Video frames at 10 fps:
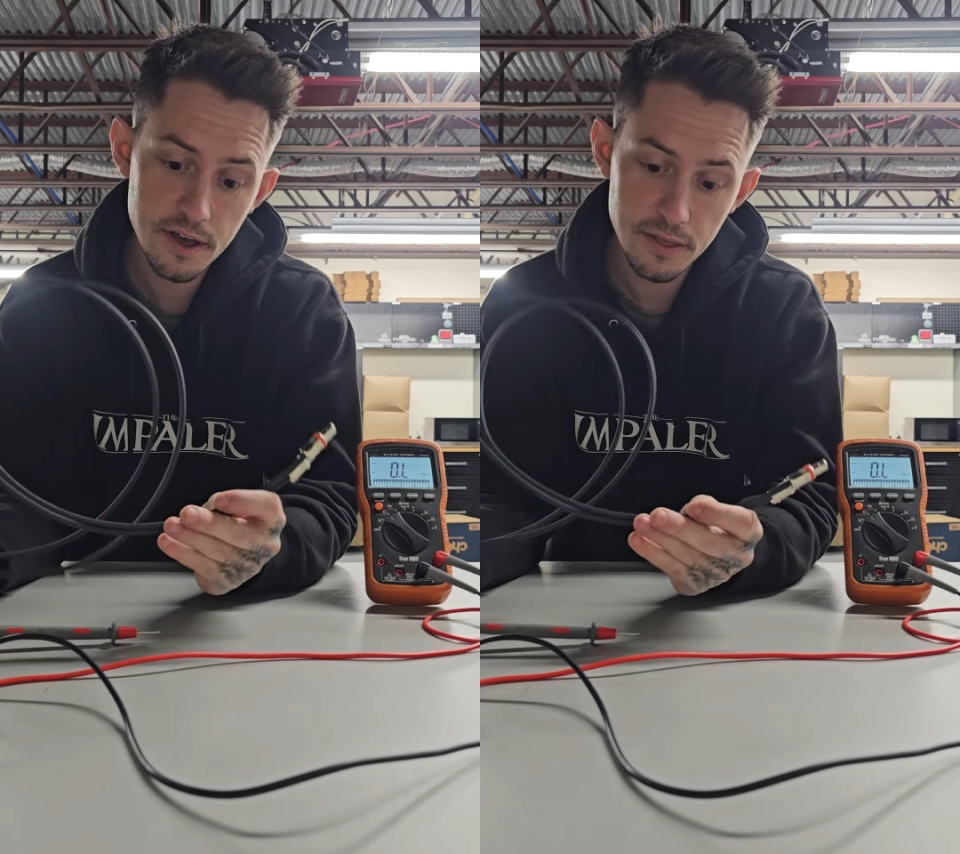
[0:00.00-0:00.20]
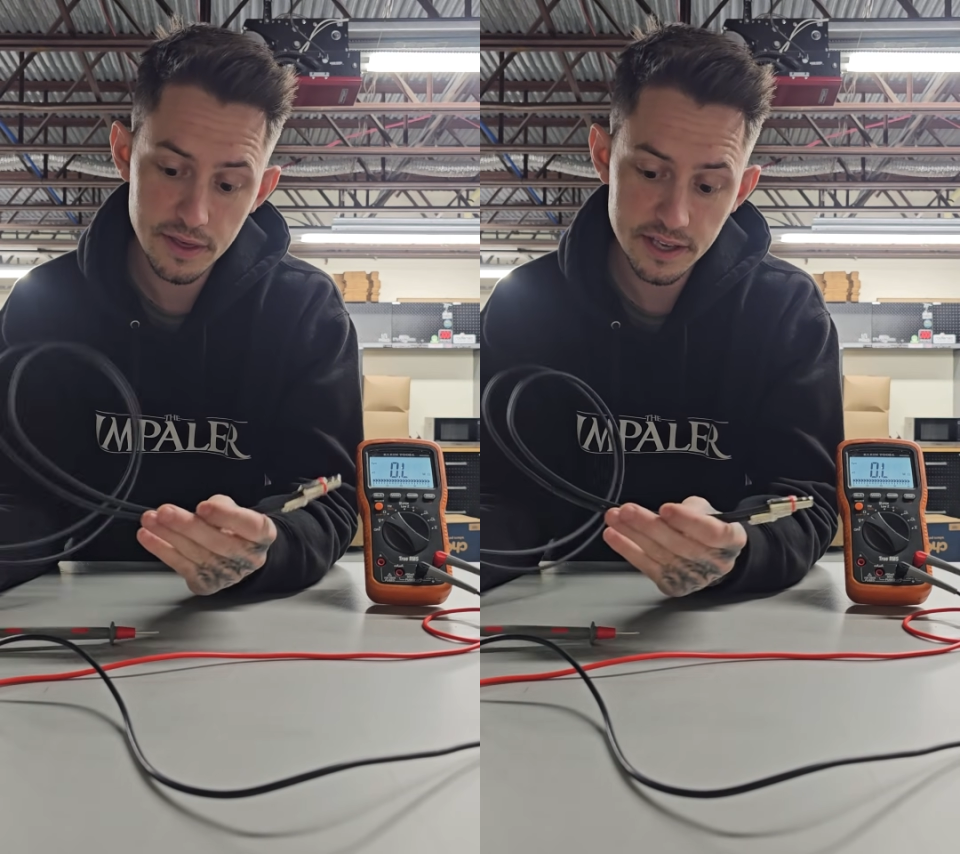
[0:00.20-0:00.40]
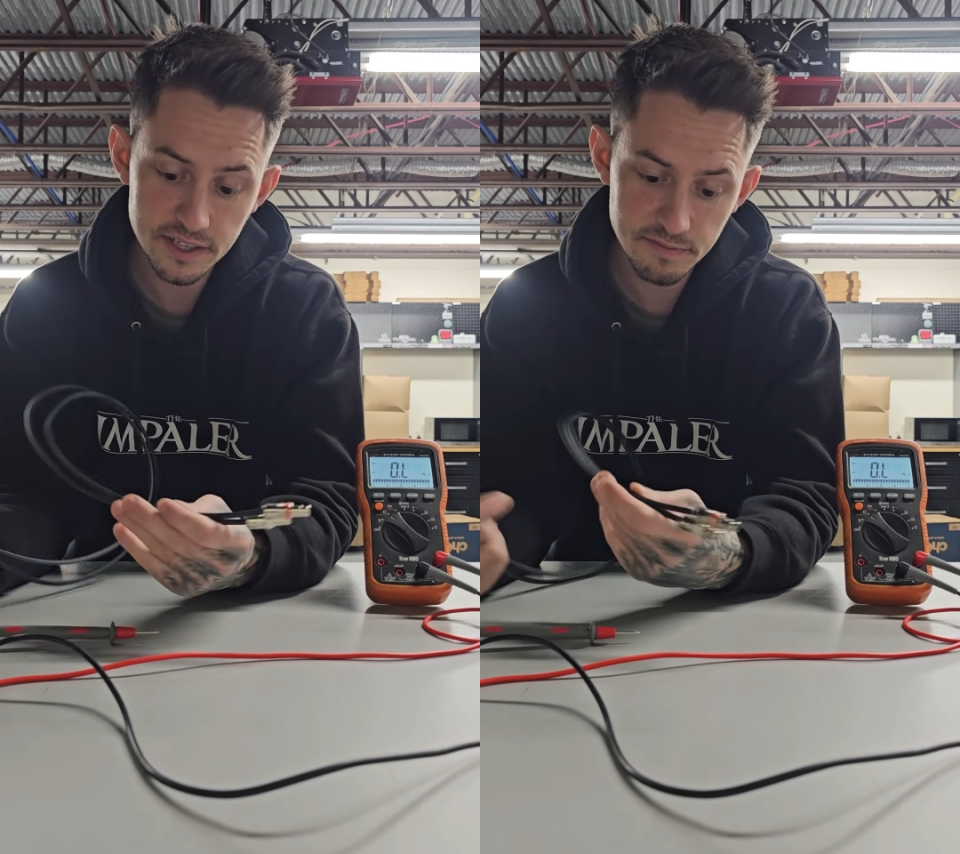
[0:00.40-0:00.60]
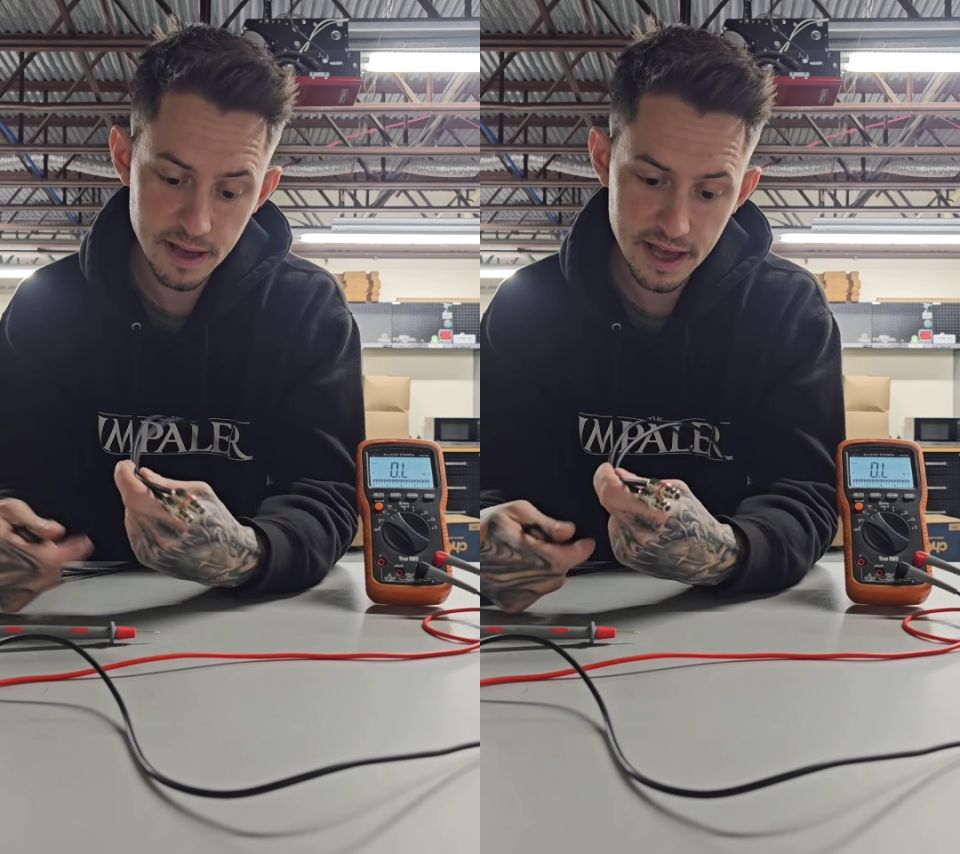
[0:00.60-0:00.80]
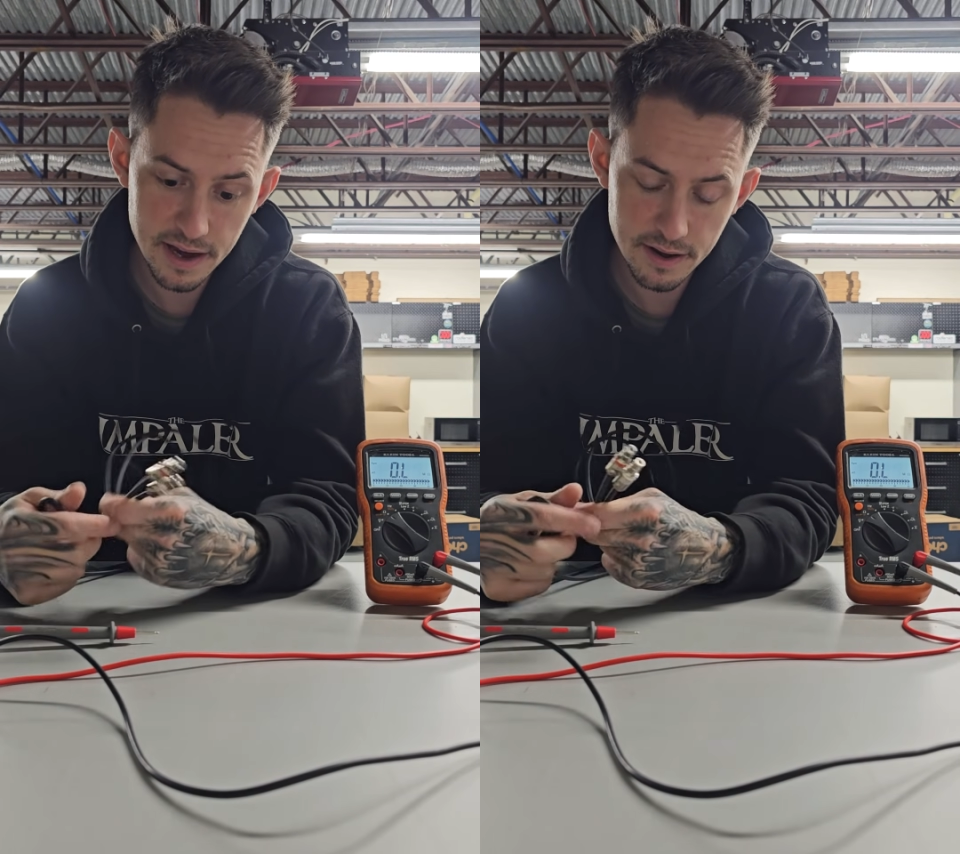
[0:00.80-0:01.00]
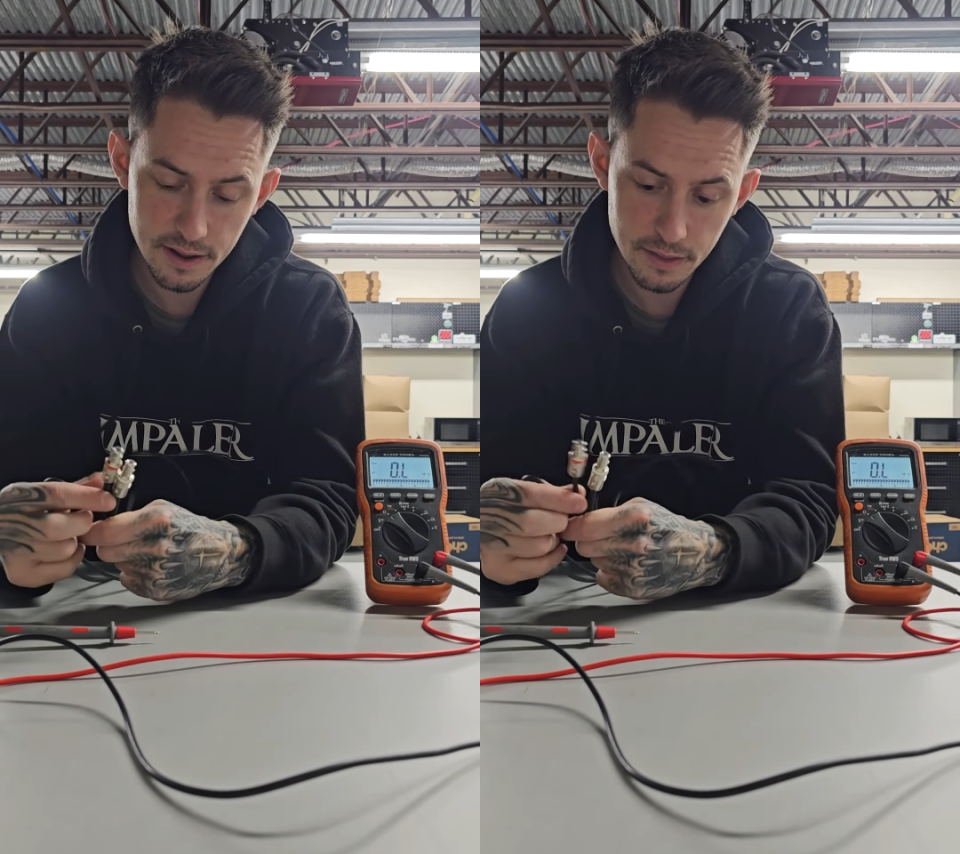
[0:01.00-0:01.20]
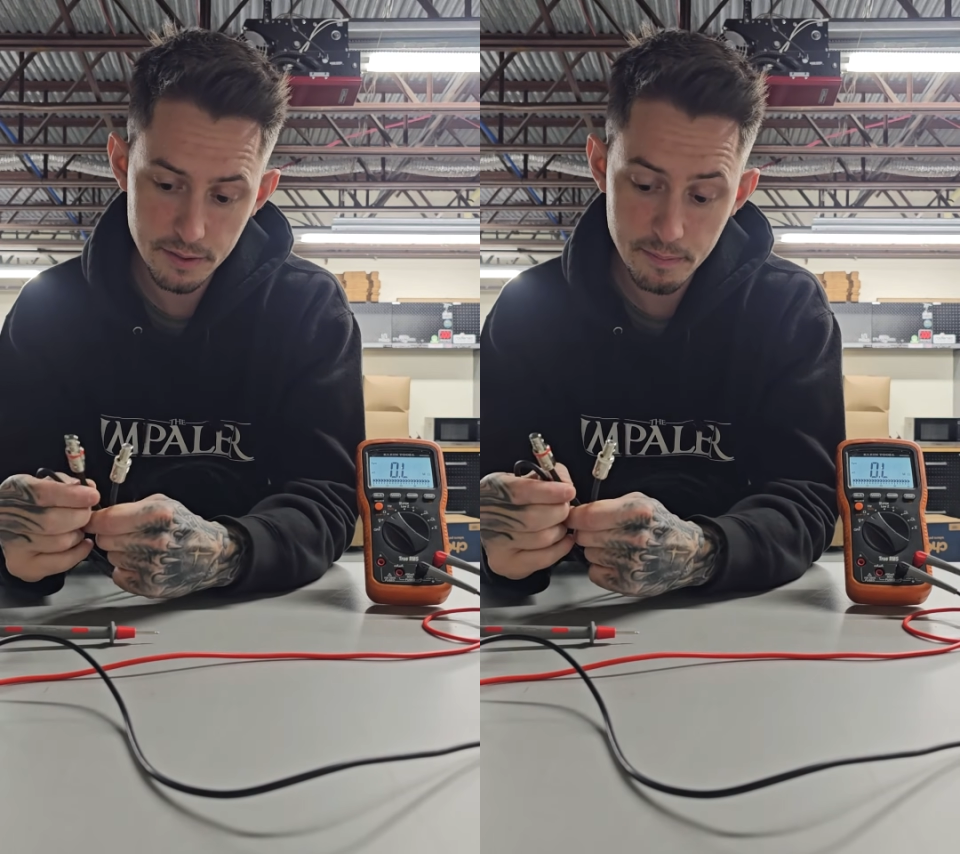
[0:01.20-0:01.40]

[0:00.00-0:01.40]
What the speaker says: these have been the